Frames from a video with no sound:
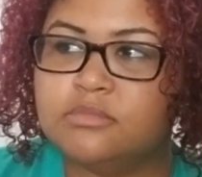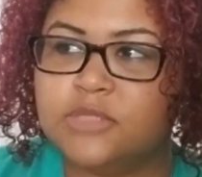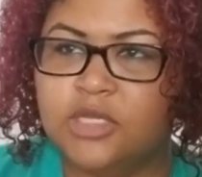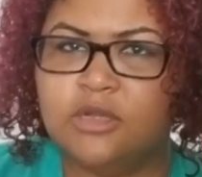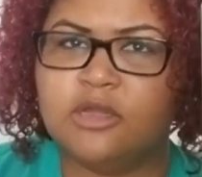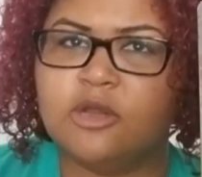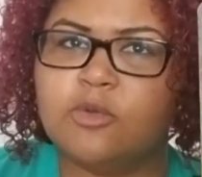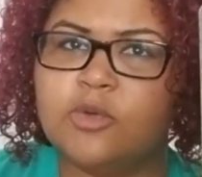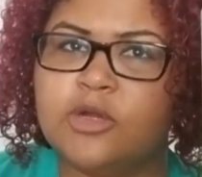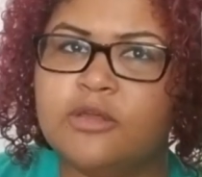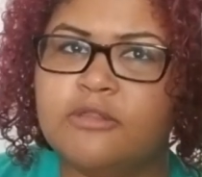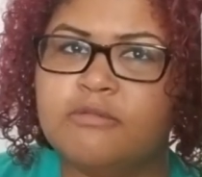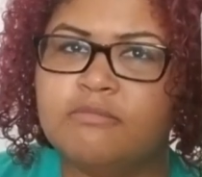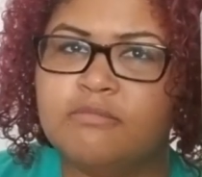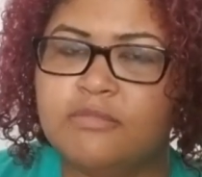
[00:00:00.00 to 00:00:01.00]
You know your
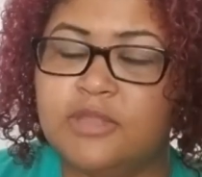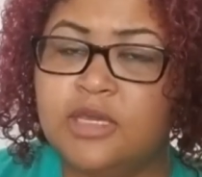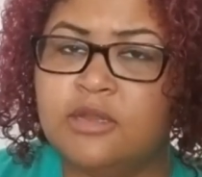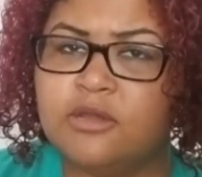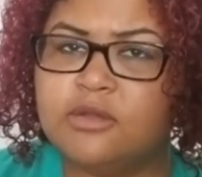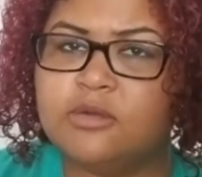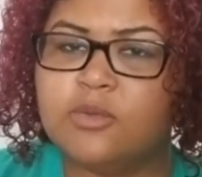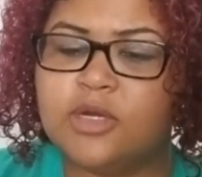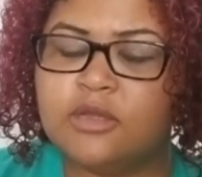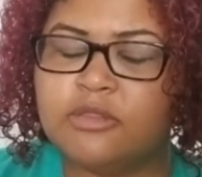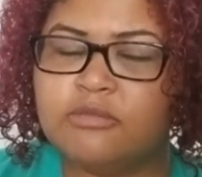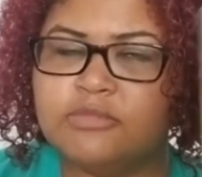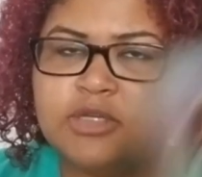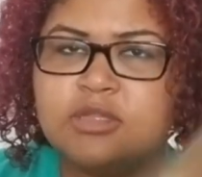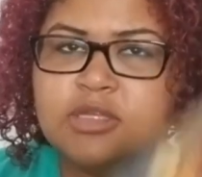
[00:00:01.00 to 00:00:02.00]
worth. They know your
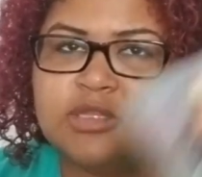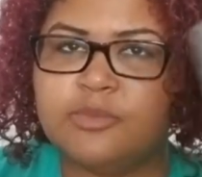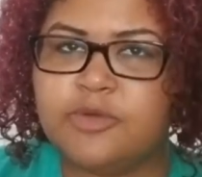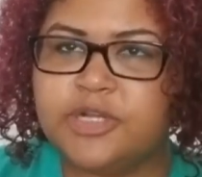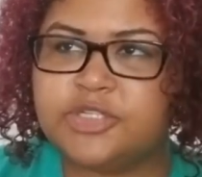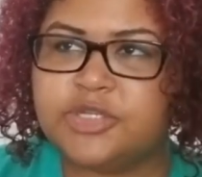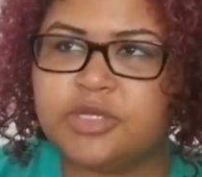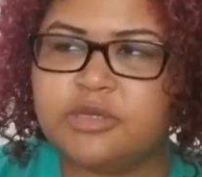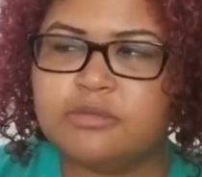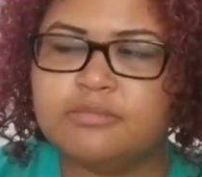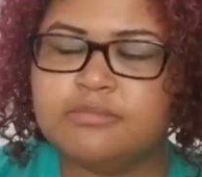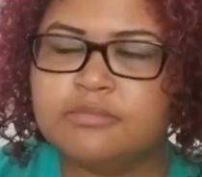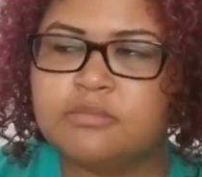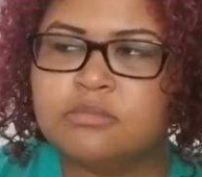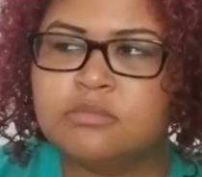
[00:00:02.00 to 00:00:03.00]
worth. Don't let them pressure you.
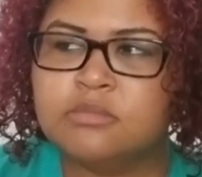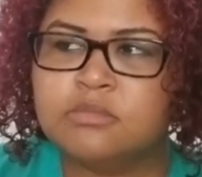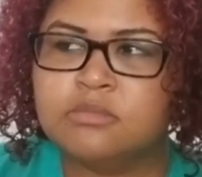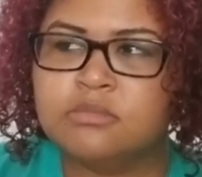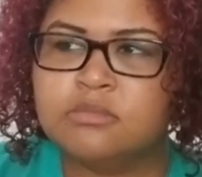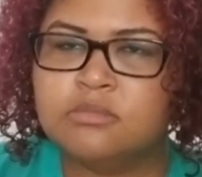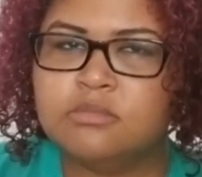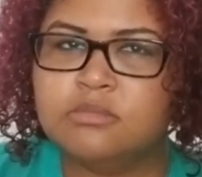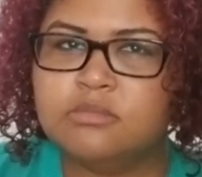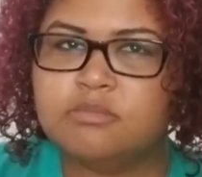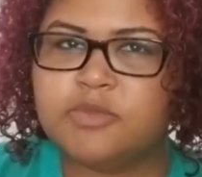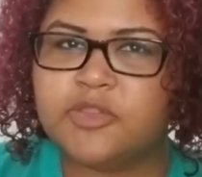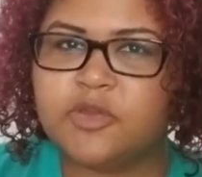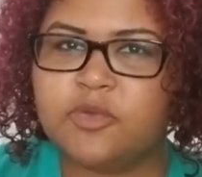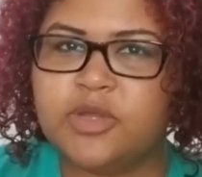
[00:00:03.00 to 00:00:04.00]

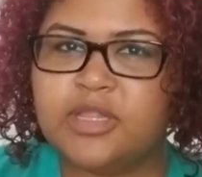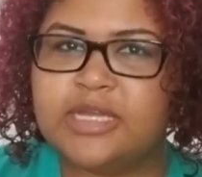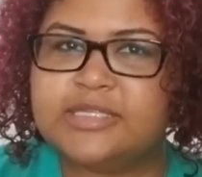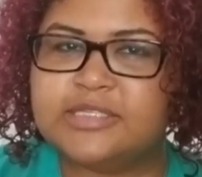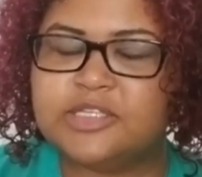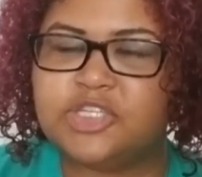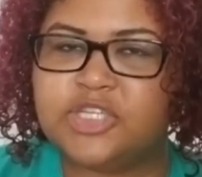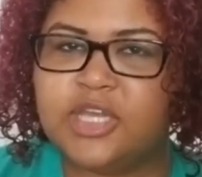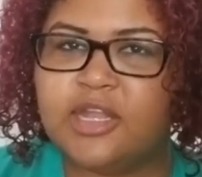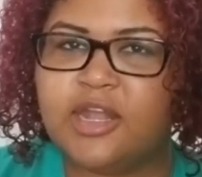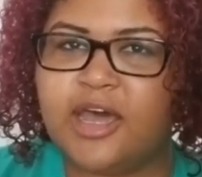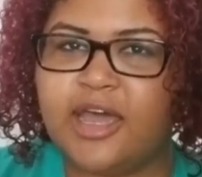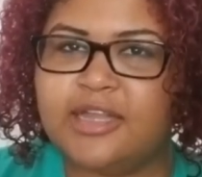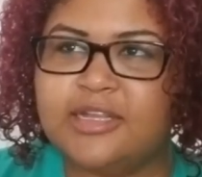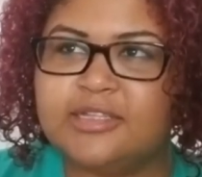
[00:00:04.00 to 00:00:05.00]
But they're realizing shit.
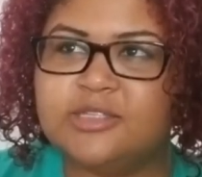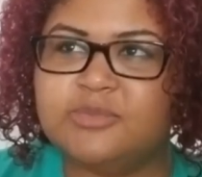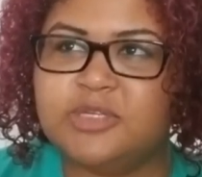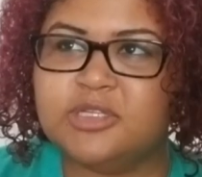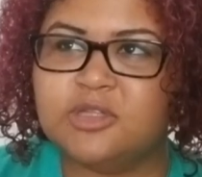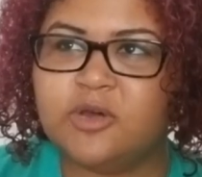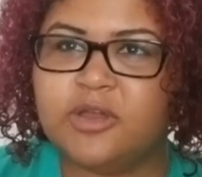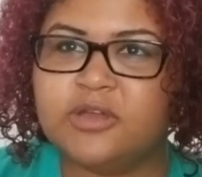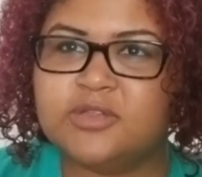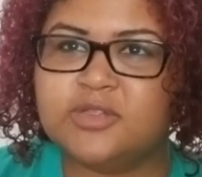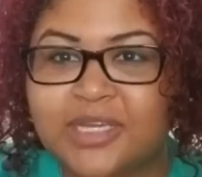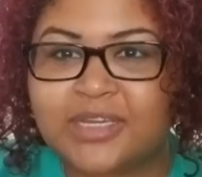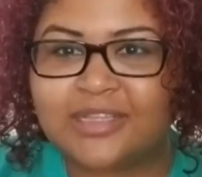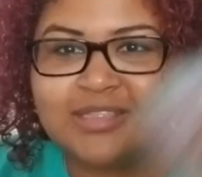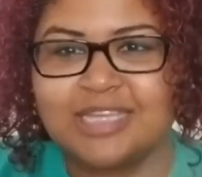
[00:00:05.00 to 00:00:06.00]
I need to be loyal.
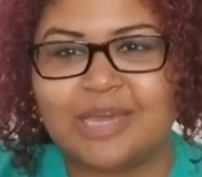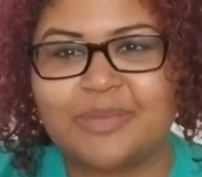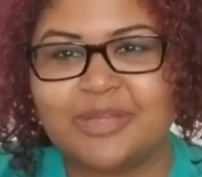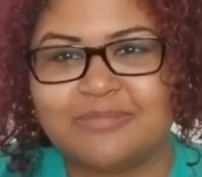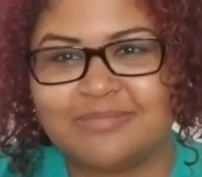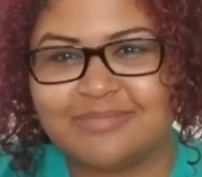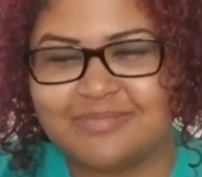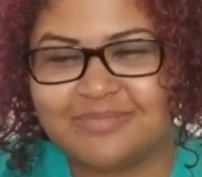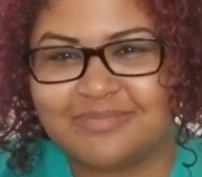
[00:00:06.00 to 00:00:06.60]
Damn it.